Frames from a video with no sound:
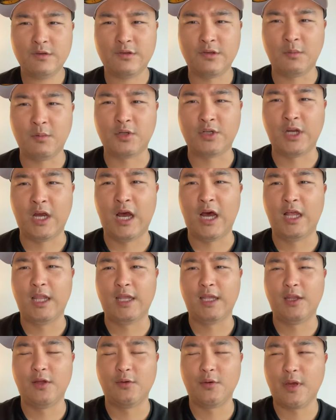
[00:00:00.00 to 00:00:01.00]
Someone shout
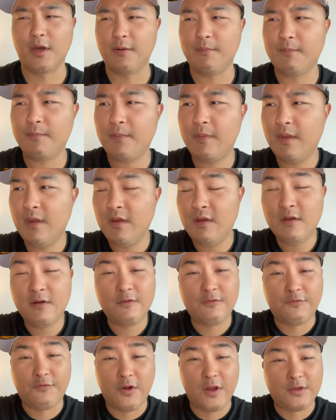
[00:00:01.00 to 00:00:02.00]
hallelujah.
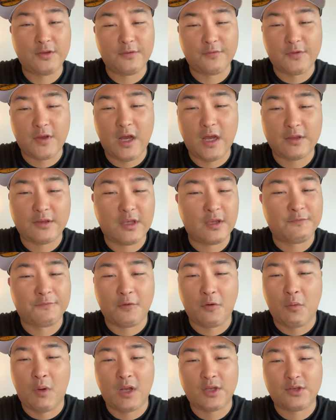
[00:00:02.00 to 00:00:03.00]
Friends of God, thanks
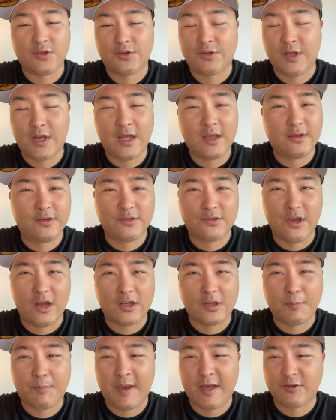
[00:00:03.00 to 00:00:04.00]
for watching today. This is
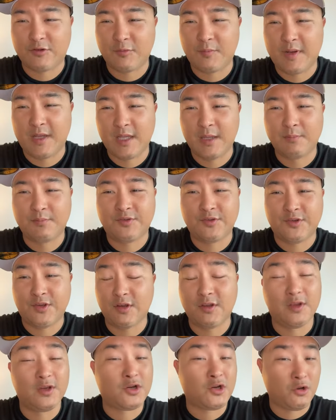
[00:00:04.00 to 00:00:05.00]
Dr. Pastor Ben Lim,
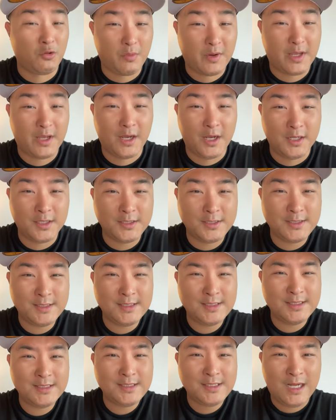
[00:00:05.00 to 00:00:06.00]
still in Korea.
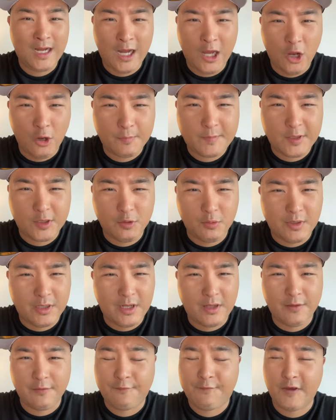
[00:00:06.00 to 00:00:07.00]
I hope to do
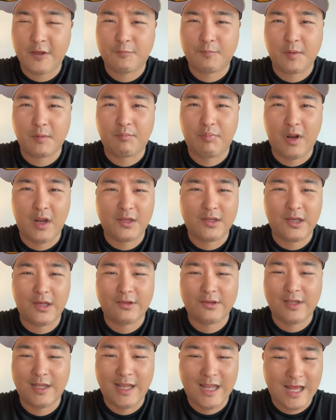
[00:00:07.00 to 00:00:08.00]
another Facebook
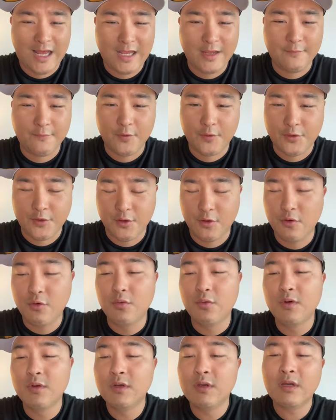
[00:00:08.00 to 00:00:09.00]
broadcast live with
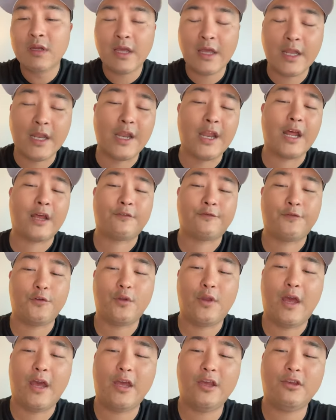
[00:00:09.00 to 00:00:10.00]
you in the next
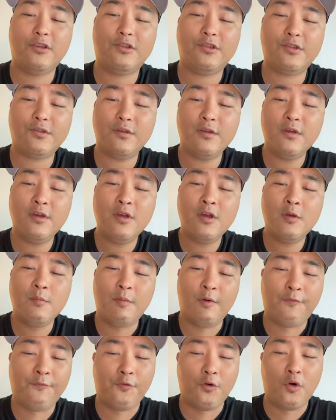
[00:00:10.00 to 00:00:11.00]
few days
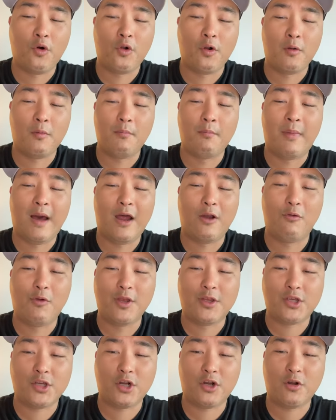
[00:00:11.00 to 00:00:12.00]
before my
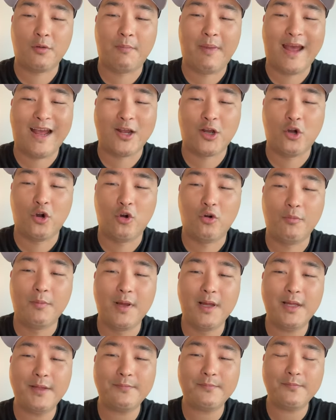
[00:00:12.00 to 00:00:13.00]
return back home.